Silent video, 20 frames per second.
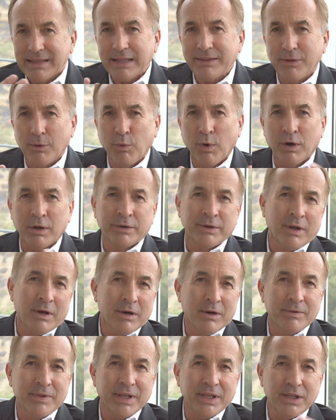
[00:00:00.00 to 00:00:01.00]
Let the world
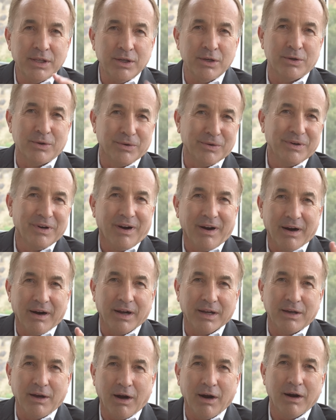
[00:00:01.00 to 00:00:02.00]
know that you
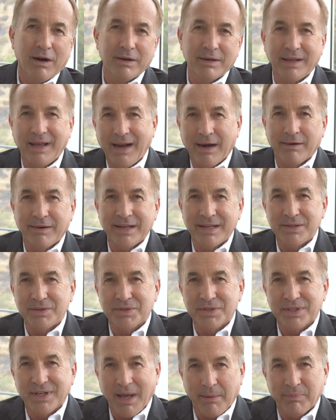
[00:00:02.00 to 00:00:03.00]
are a card
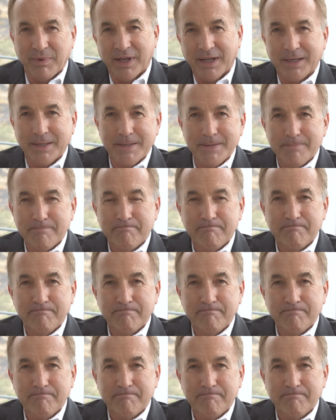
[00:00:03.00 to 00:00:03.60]
carrying skeptic.